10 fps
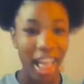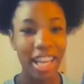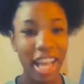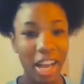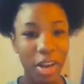
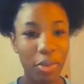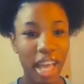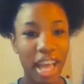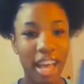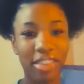Now we
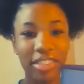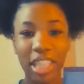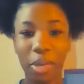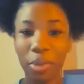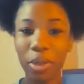have
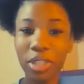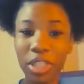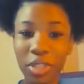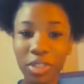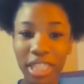Tempo
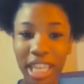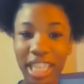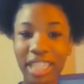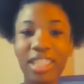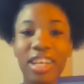
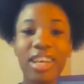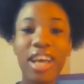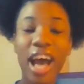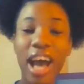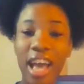Tuesdays.
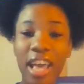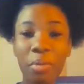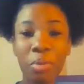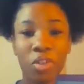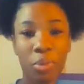
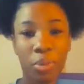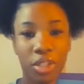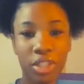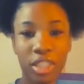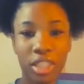I'm more of a
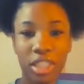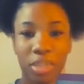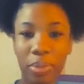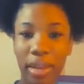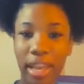person to
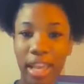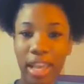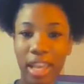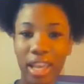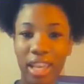
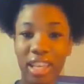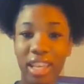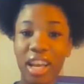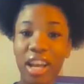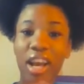play,
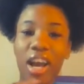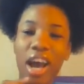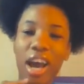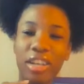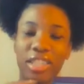
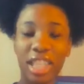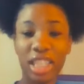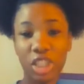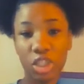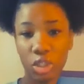I would say,
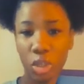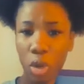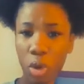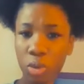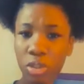
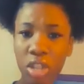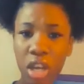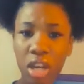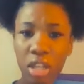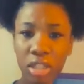slow
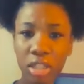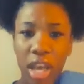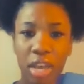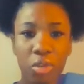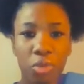songs.
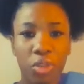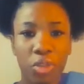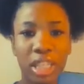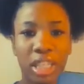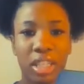I don't
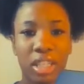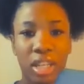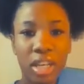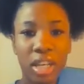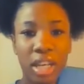really
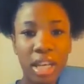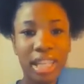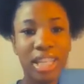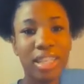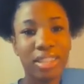
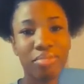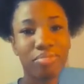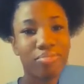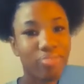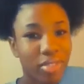get in
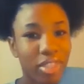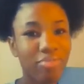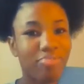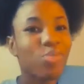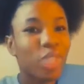
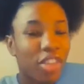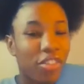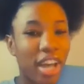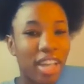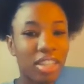with the
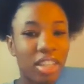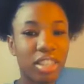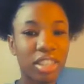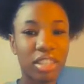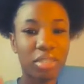fast songs
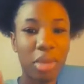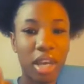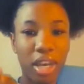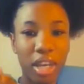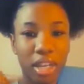because
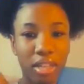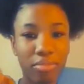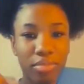my